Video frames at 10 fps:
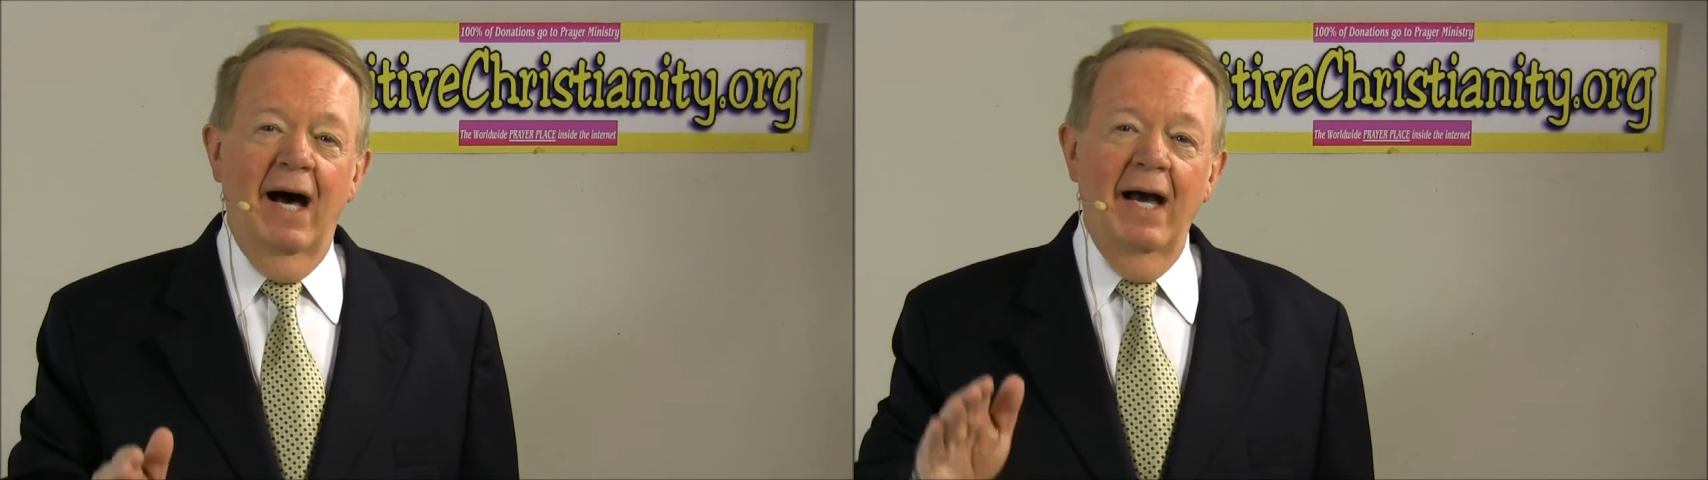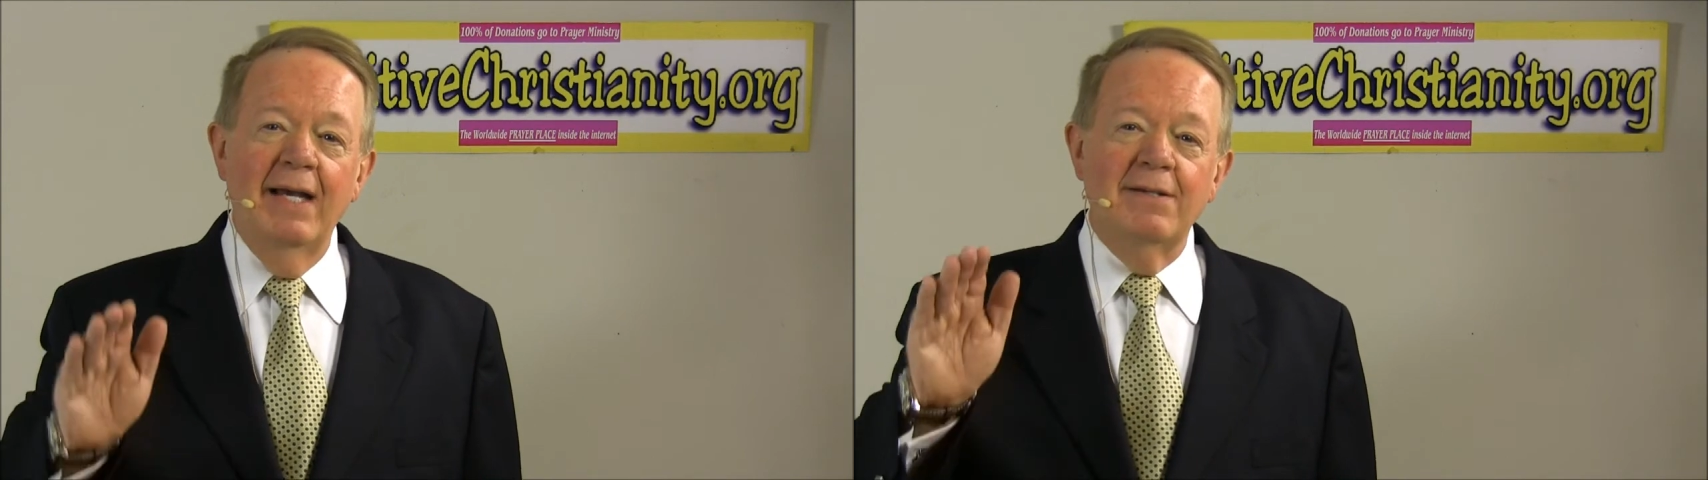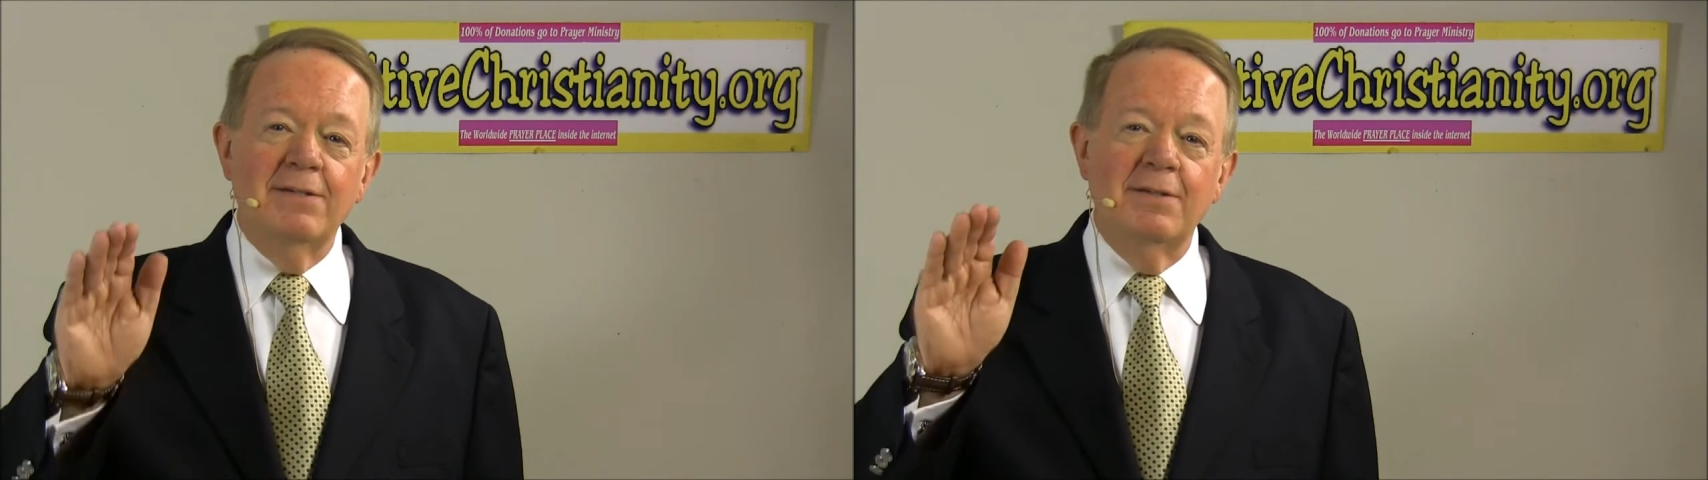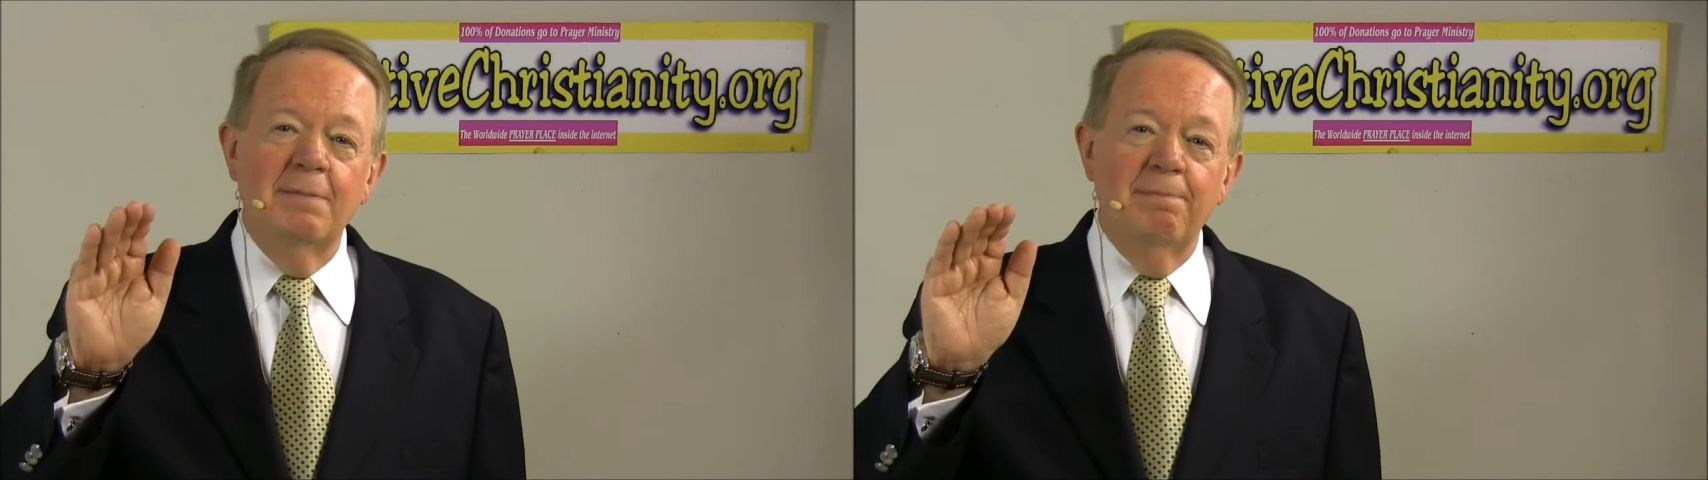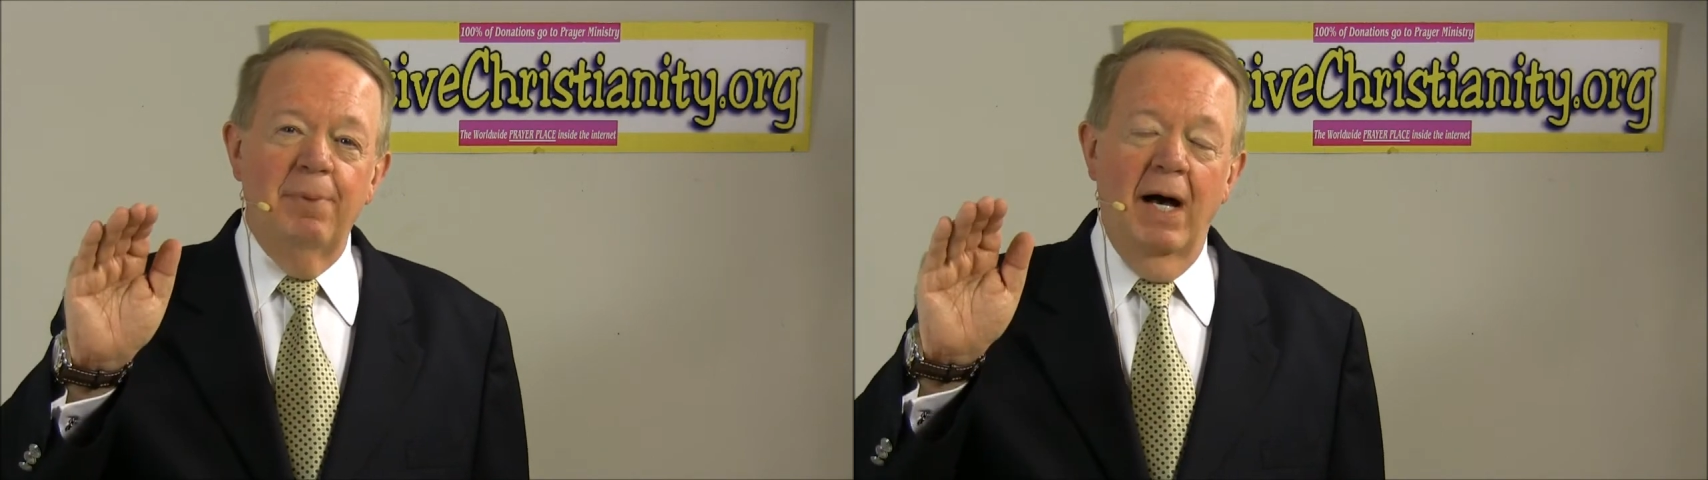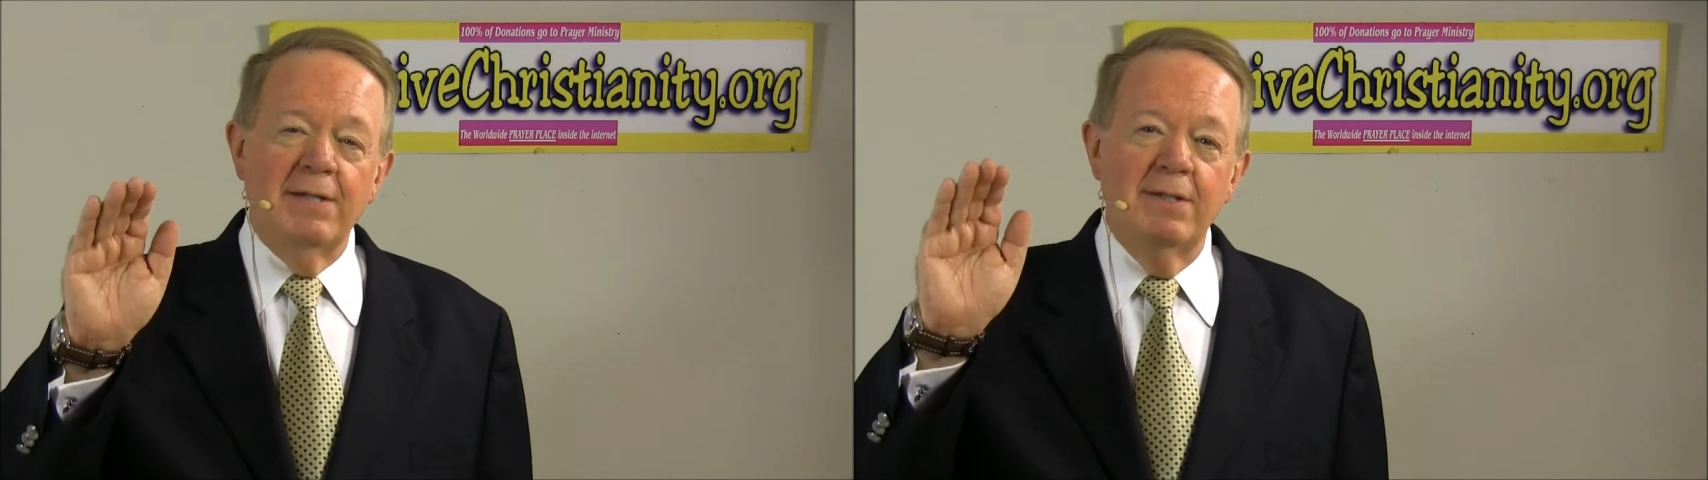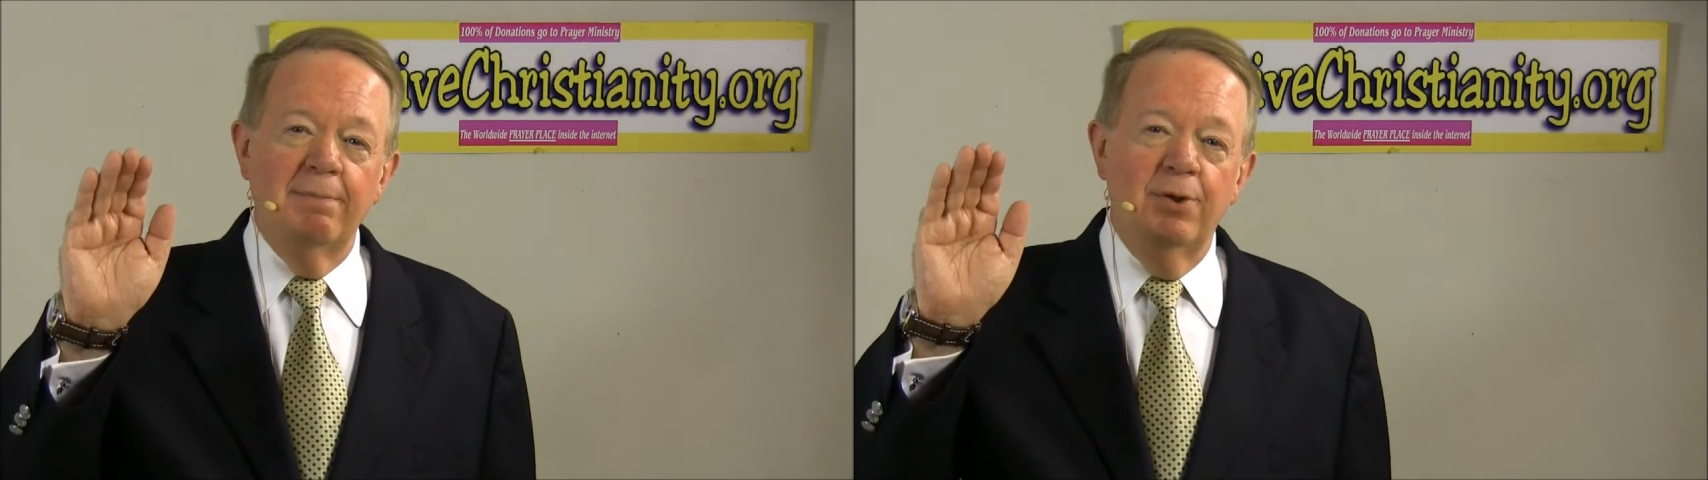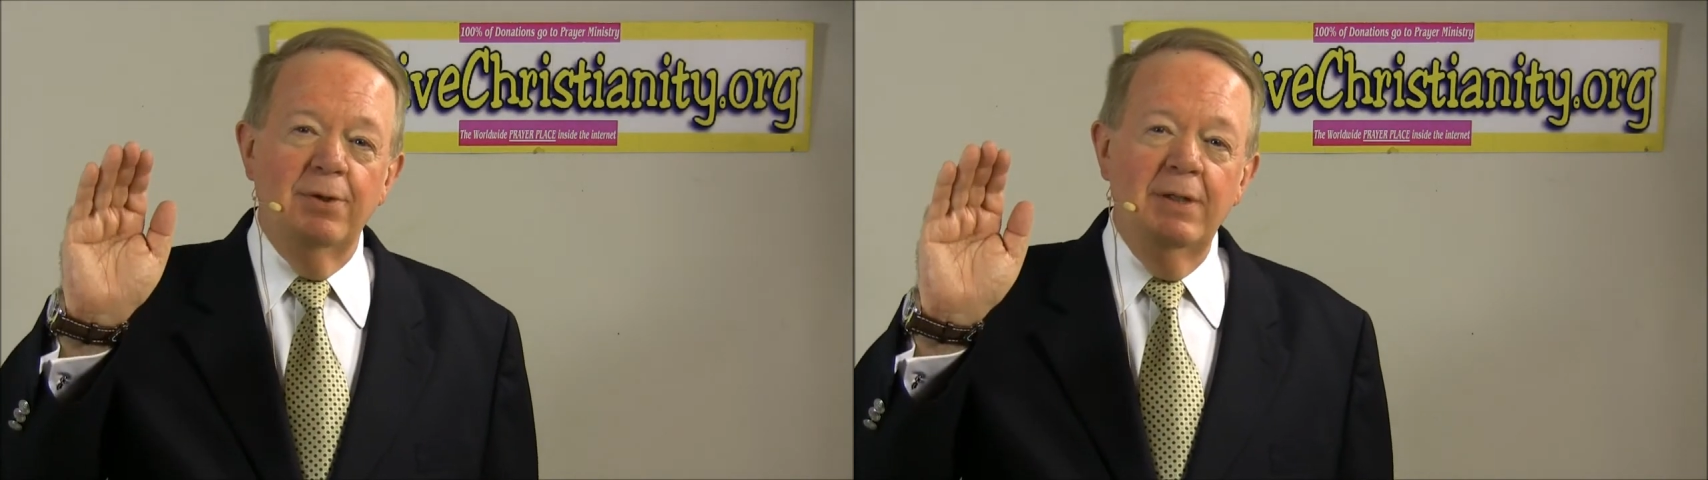highest
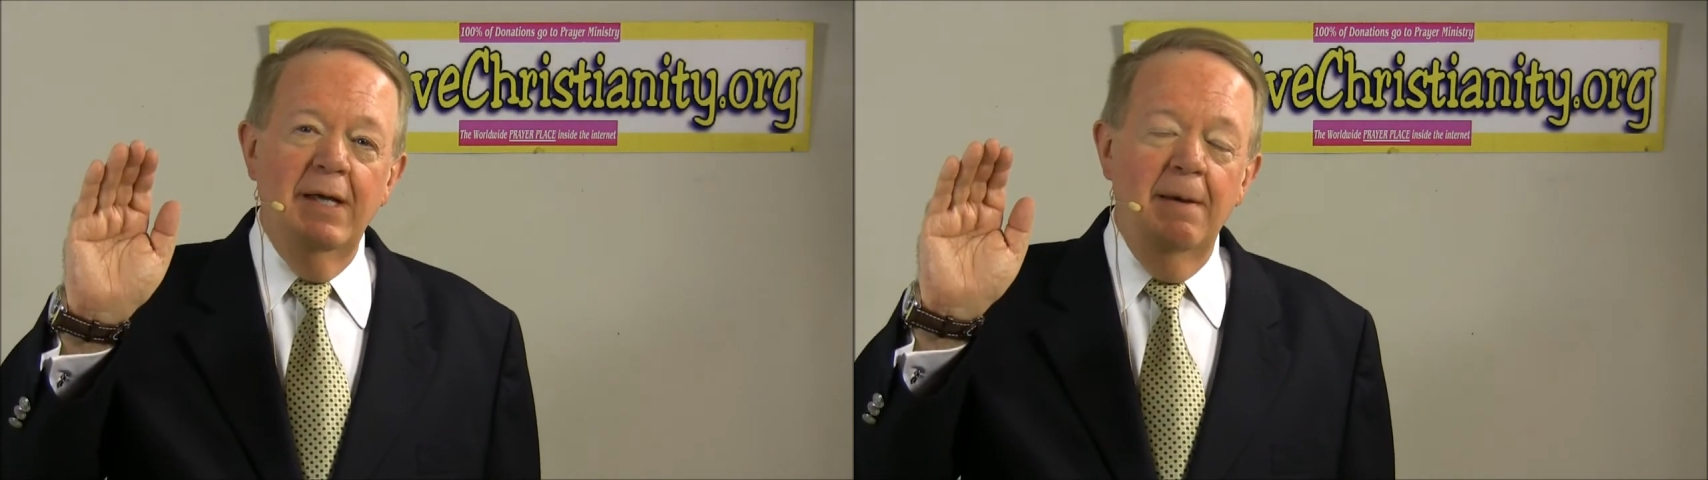possible